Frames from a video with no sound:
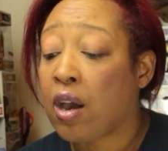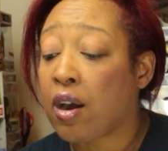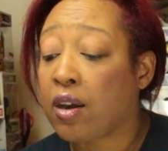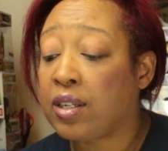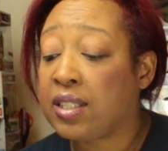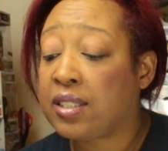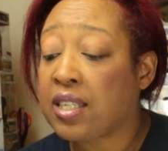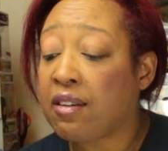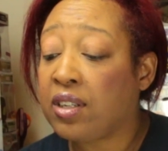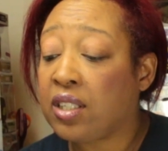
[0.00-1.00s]

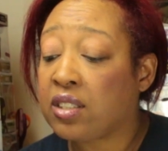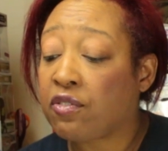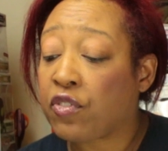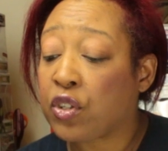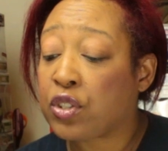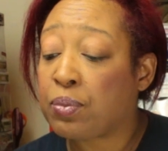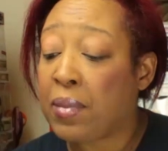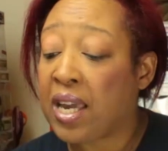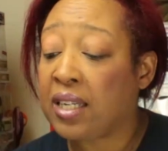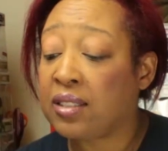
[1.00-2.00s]
RE7 is the first
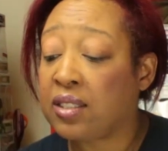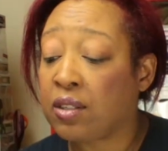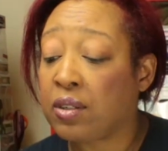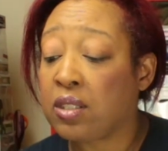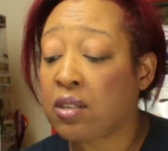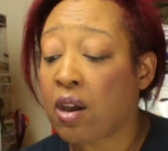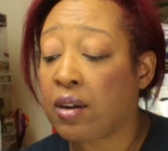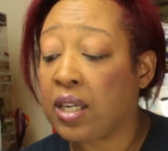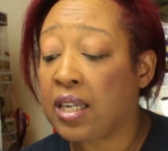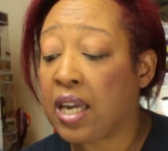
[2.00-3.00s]
main series
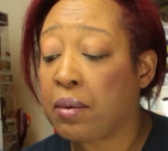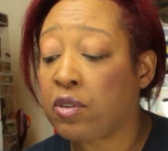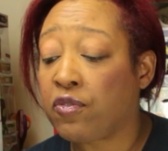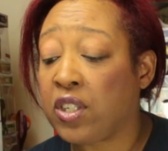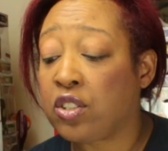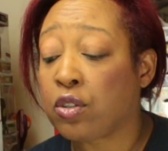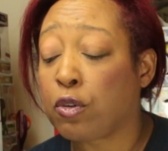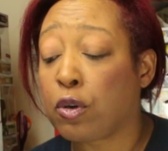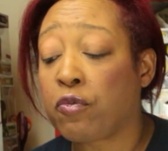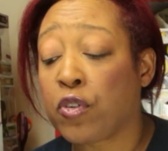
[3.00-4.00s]
RE game to
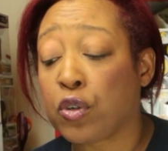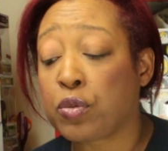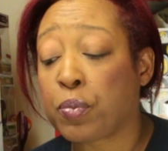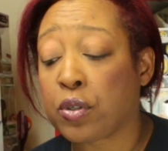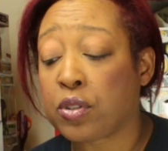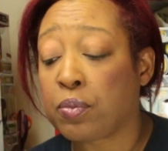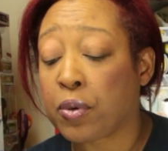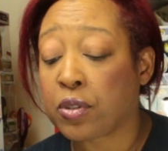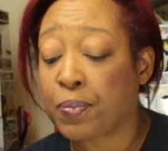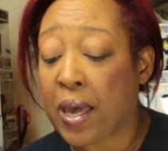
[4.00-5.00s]
feature first-person
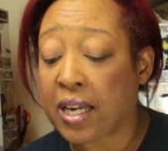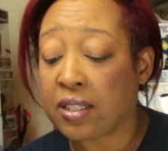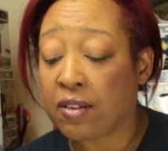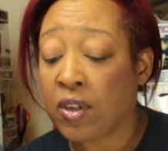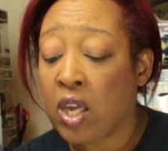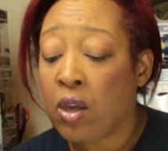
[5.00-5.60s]
perspective.